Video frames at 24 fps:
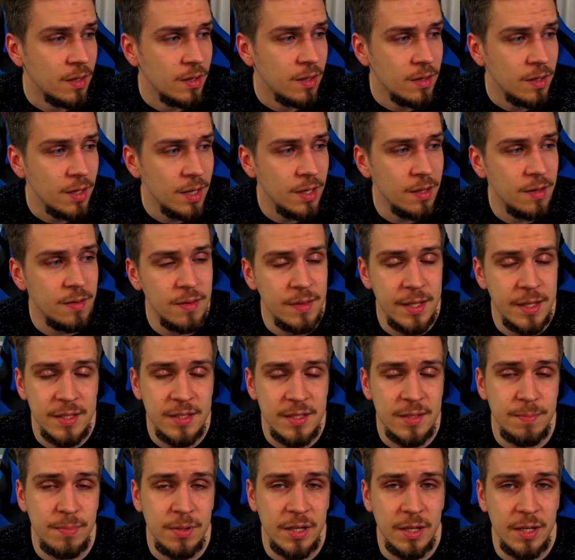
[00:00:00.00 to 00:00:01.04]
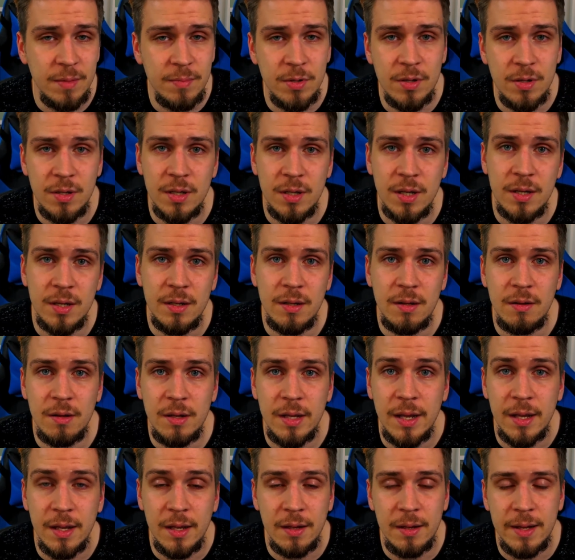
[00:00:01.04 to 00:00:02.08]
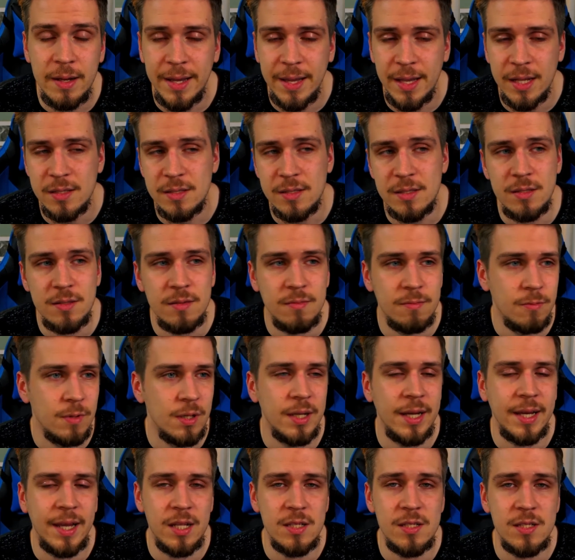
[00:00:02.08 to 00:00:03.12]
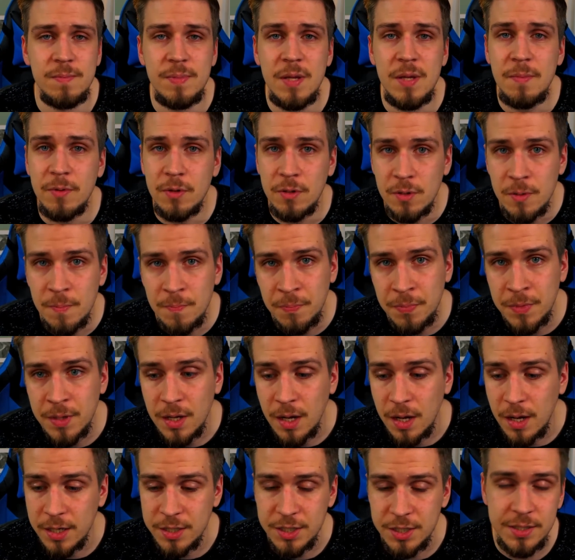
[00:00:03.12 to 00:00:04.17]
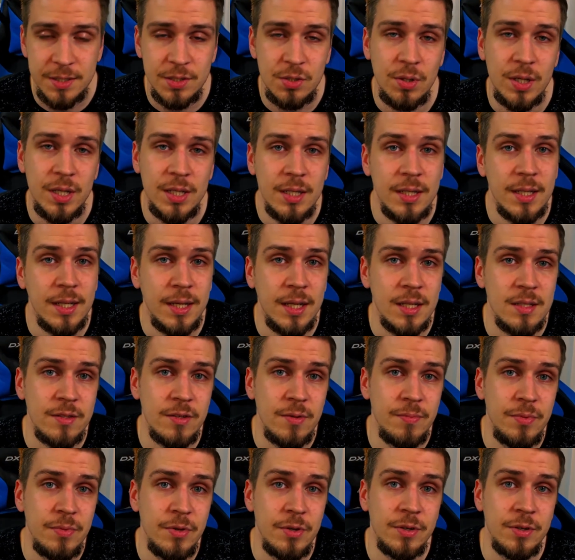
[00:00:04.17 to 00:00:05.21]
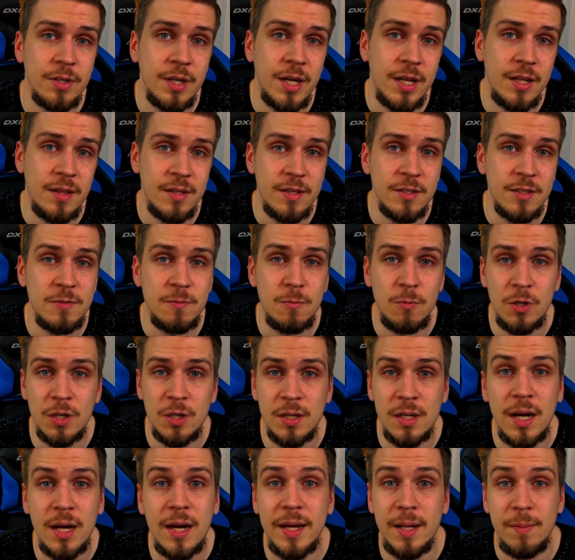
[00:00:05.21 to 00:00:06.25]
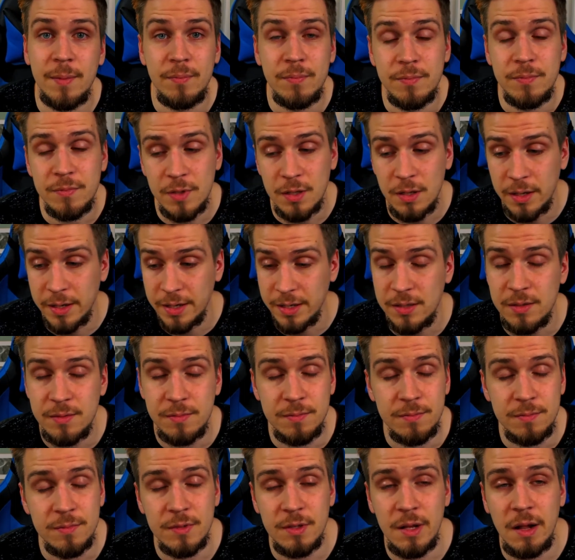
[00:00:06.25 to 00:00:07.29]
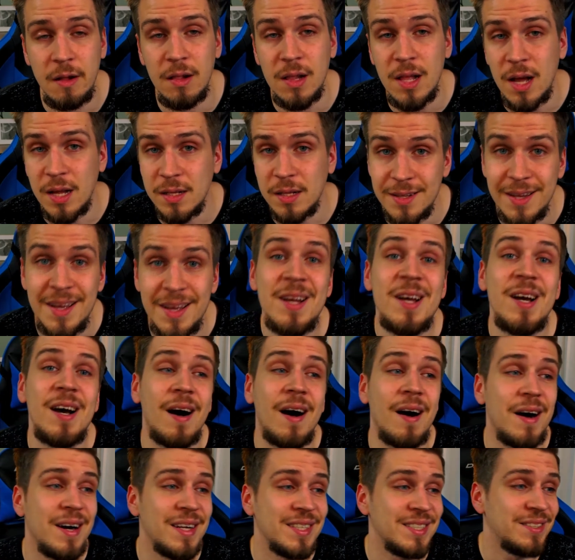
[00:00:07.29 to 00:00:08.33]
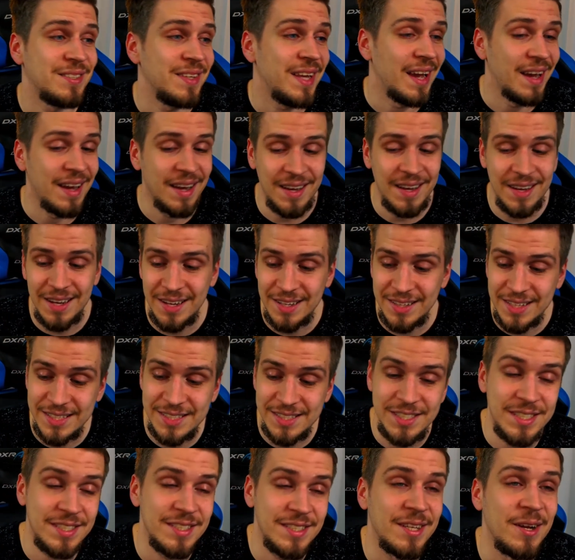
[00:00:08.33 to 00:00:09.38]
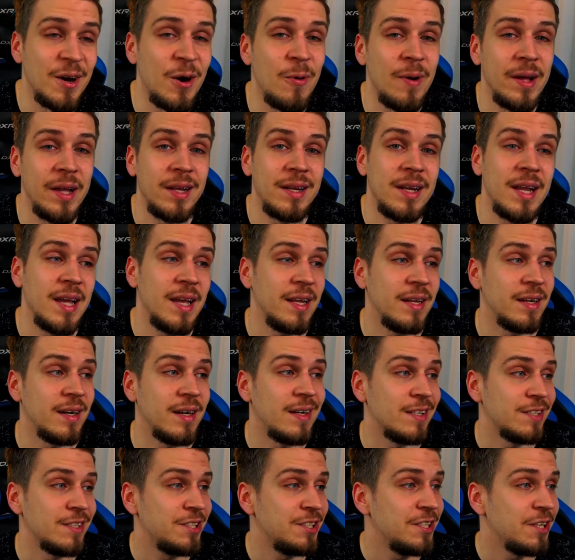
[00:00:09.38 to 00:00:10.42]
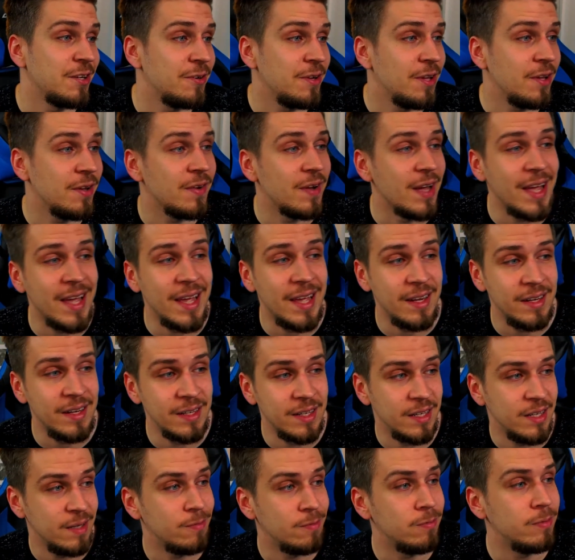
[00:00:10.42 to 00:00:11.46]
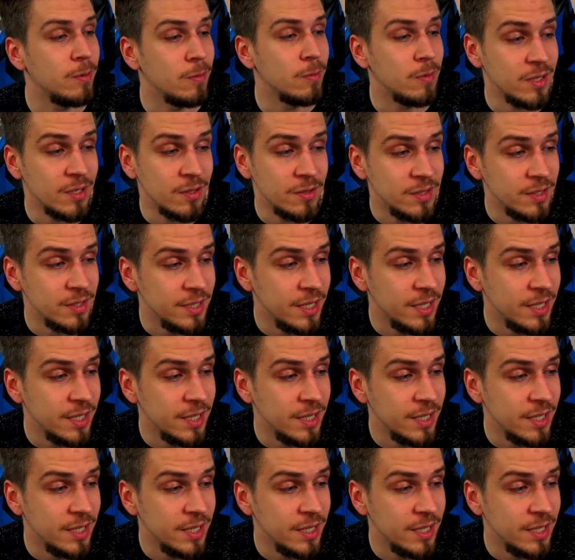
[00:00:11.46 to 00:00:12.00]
in this playbook against people. I just tried it against computer, and this one I like a lot. So yeah, let's just go in and I'll show you. And if we would go to the